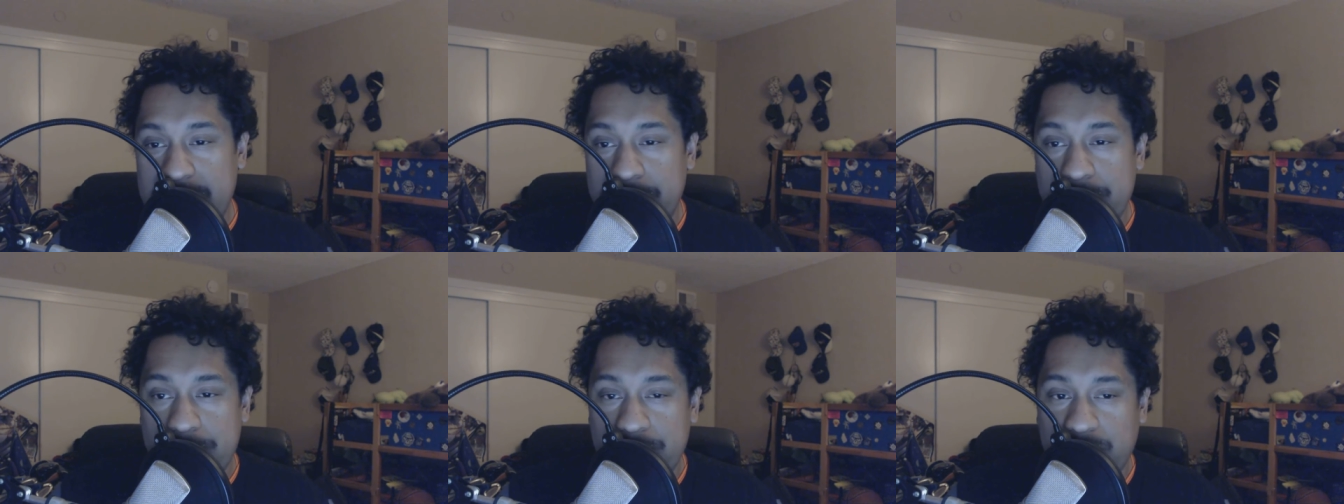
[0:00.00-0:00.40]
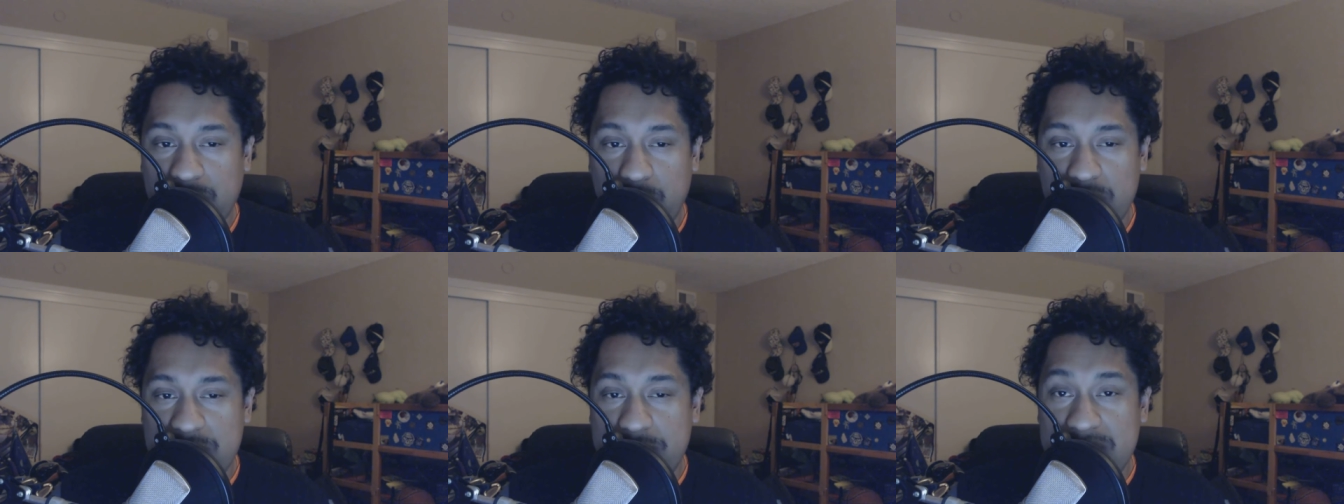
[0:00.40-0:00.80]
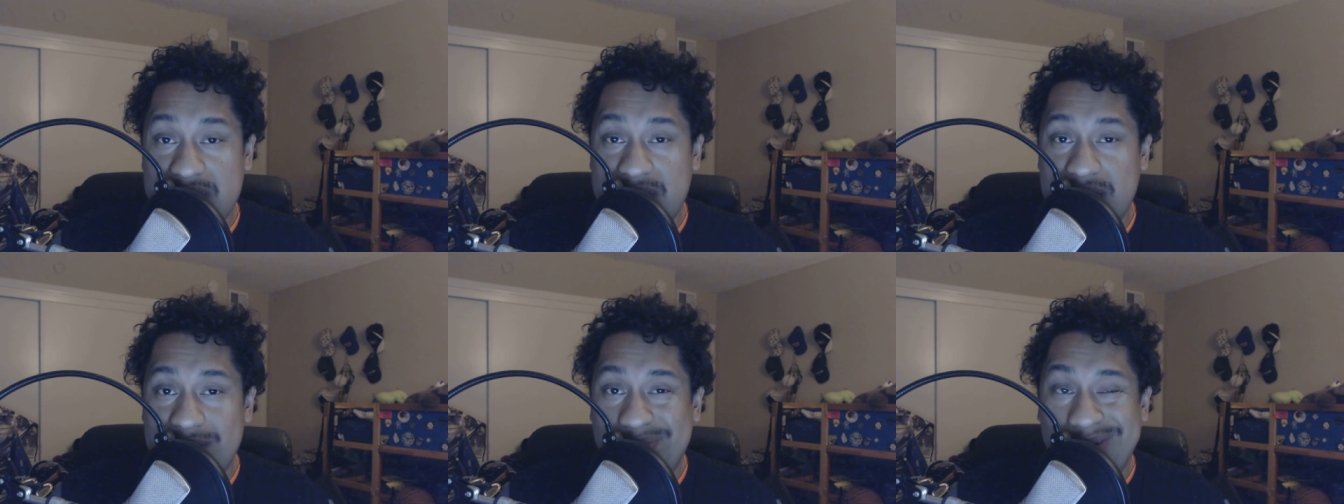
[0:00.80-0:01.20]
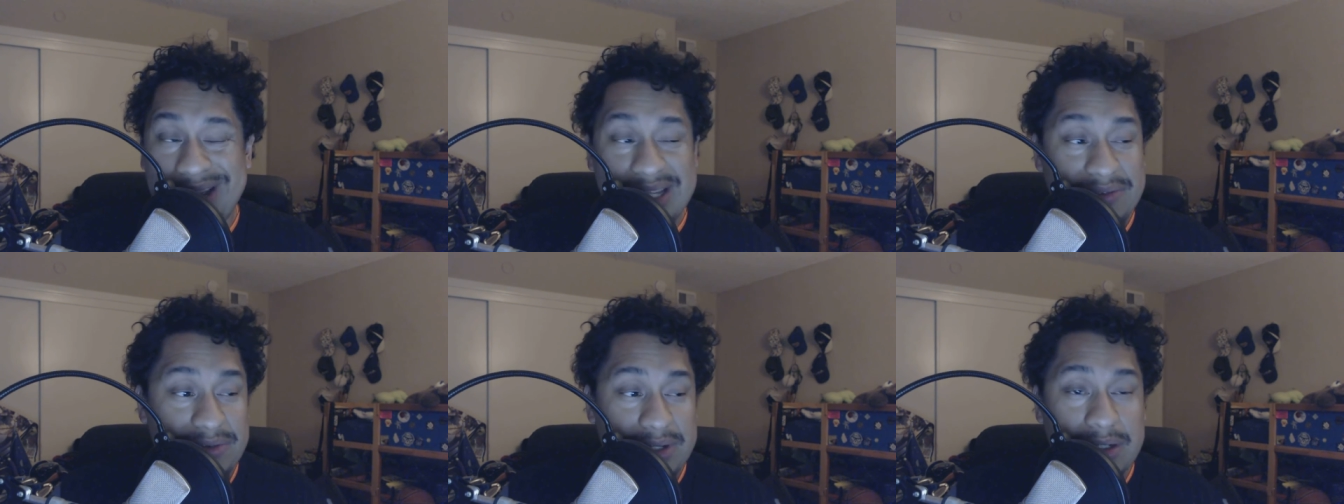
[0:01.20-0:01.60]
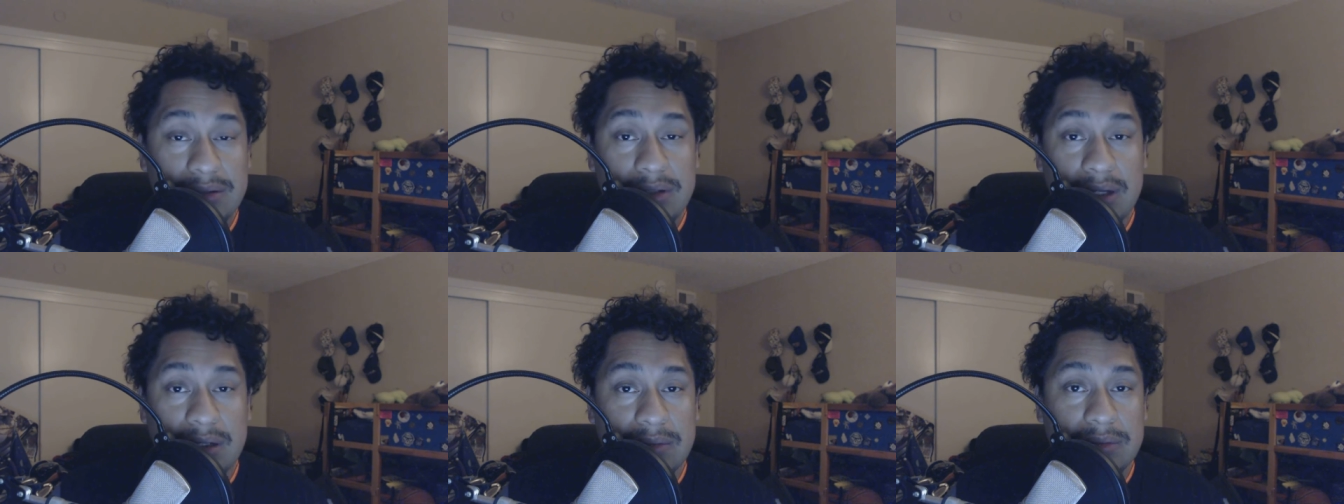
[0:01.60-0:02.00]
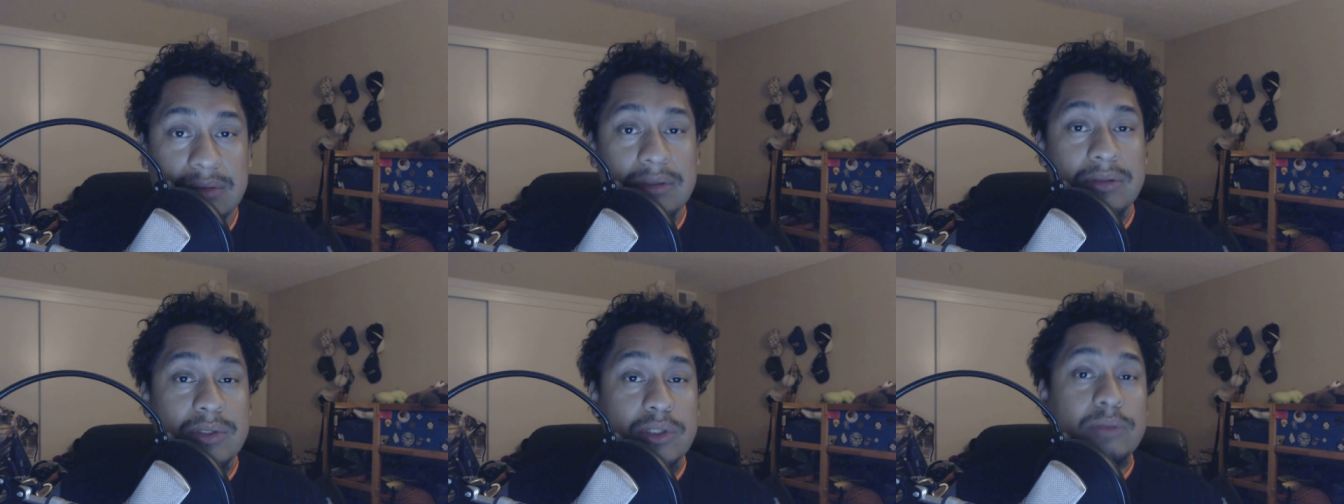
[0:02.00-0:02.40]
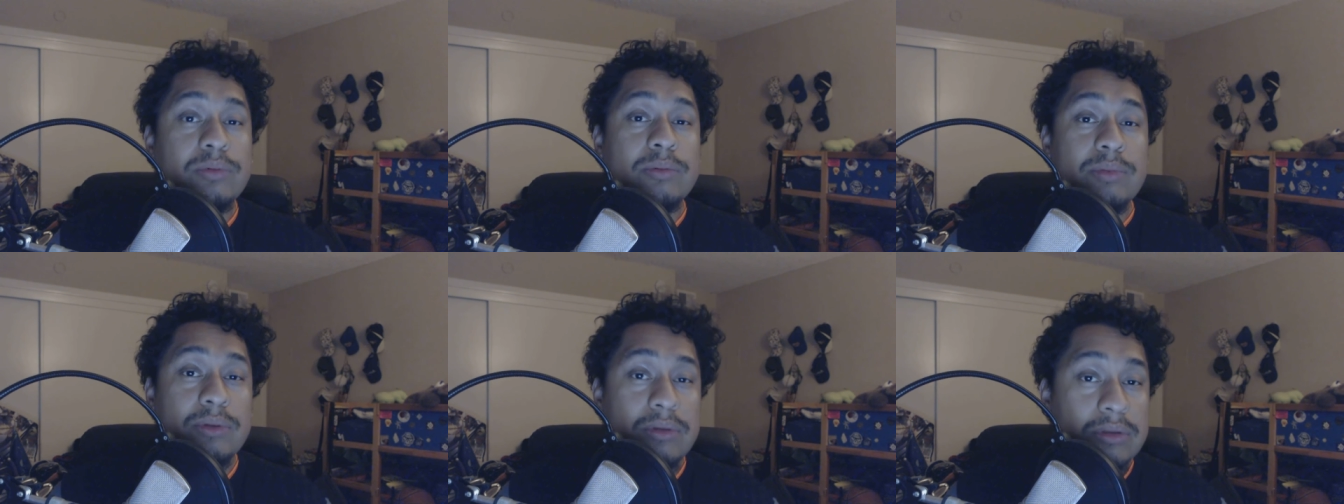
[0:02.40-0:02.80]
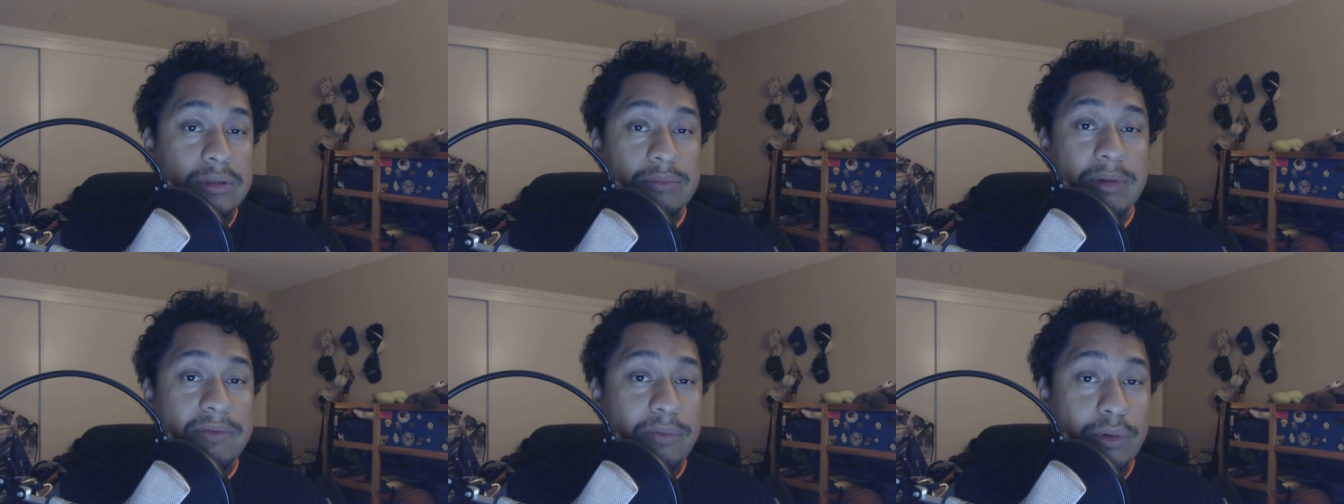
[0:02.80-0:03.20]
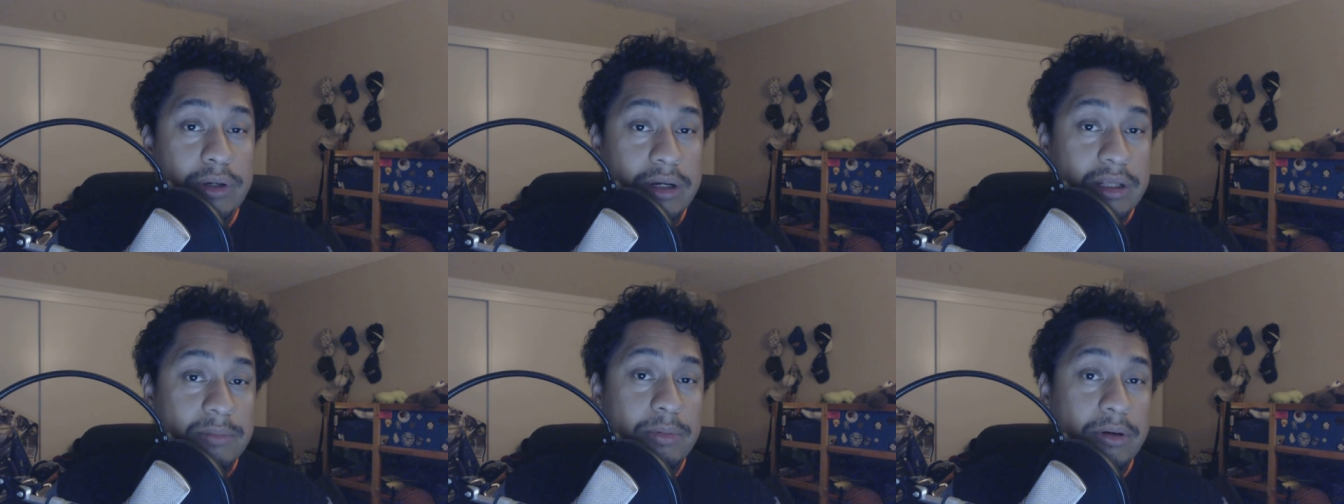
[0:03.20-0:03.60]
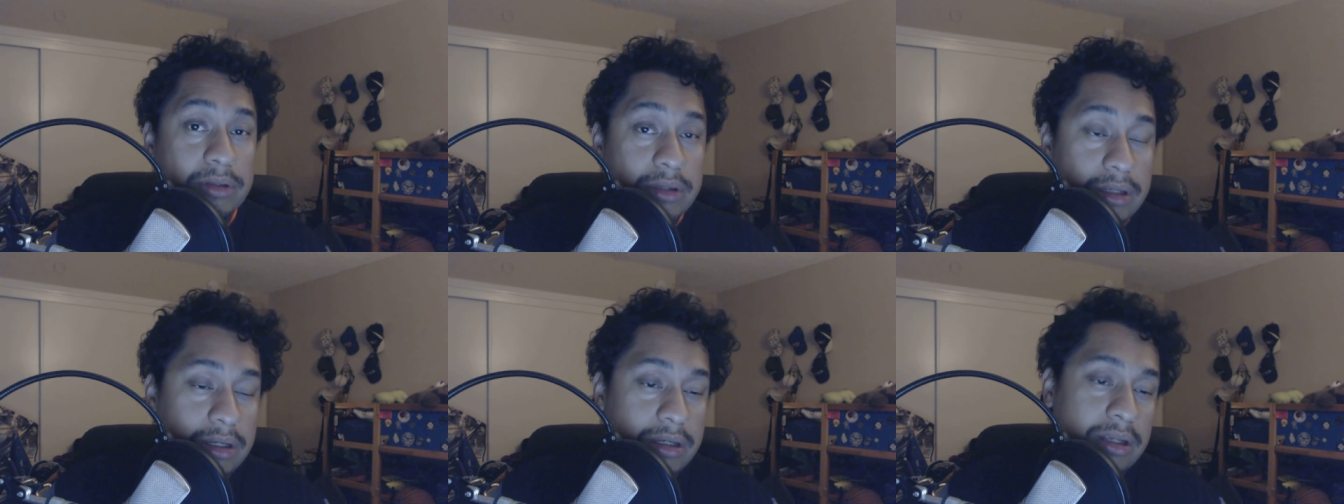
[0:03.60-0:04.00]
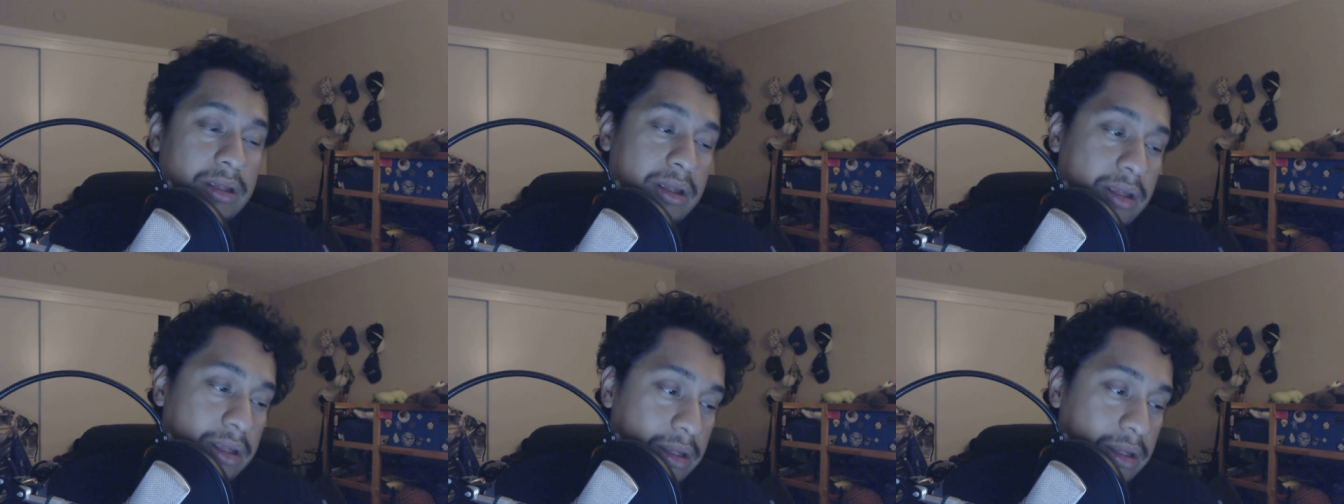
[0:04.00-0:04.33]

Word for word: um, which puts it in the plans for, you know, like, you know, Super Bowl and my fortieth birthday.